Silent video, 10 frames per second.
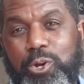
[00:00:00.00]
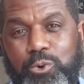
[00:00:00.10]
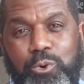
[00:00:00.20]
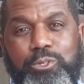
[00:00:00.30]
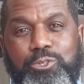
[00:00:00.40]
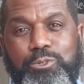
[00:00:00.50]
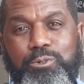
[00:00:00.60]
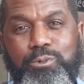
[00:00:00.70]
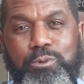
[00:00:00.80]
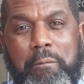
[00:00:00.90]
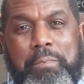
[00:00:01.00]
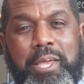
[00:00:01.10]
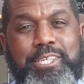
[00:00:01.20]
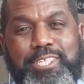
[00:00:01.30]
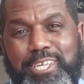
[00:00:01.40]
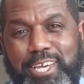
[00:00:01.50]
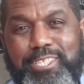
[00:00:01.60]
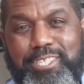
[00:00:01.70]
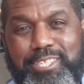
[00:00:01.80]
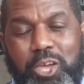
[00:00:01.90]
are going to
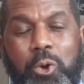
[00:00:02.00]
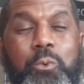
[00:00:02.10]
discuss